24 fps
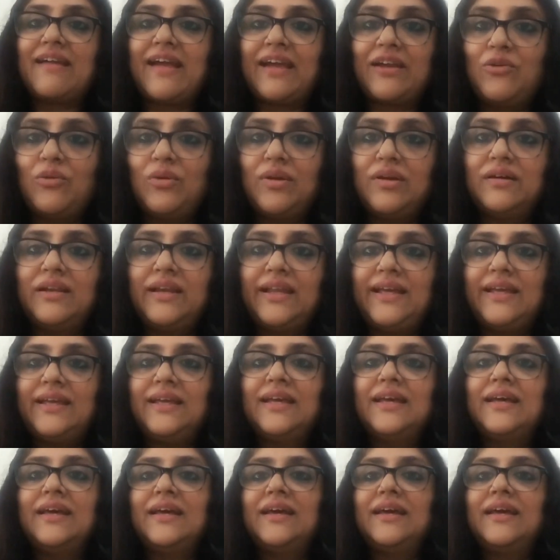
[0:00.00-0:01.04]

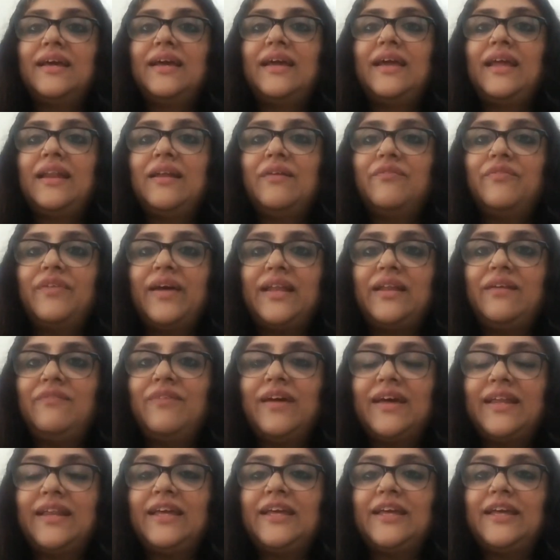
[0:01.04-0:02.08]
regularly in a very,
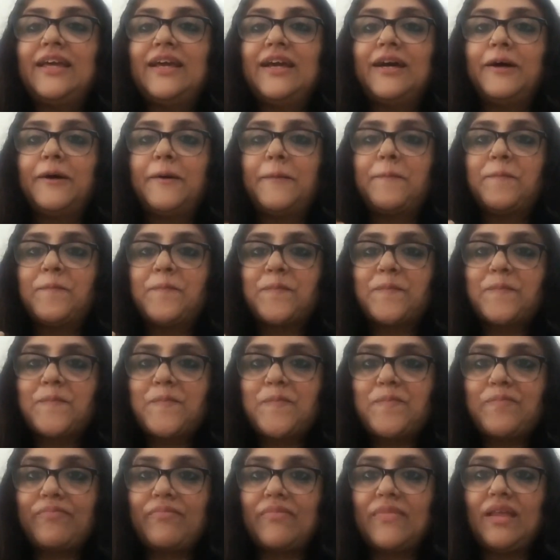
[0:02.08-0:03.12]
very
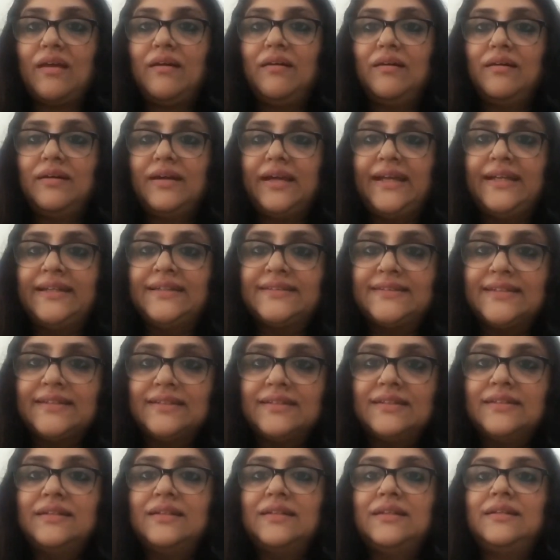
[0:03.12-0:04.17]

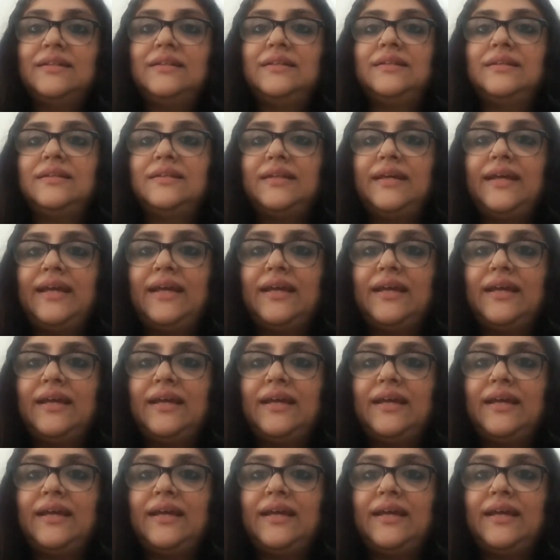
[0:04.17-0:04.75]
internalizing